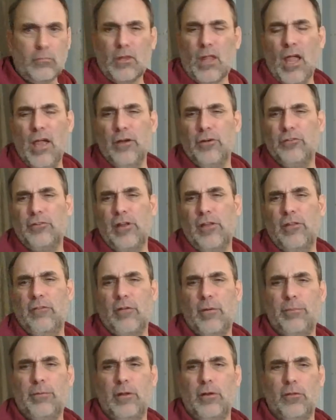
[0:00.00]
I understand they've
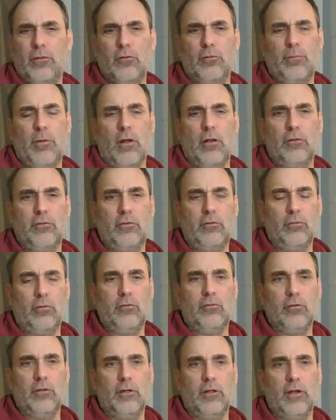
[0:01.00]
updated those policies
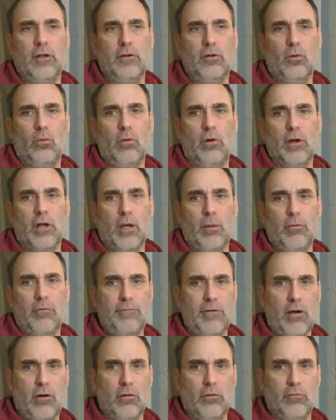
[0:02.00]
recently, and I don't want to come
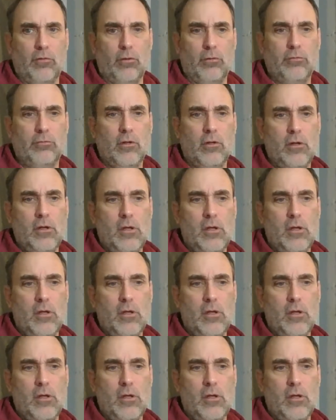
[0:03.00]
afoul of those.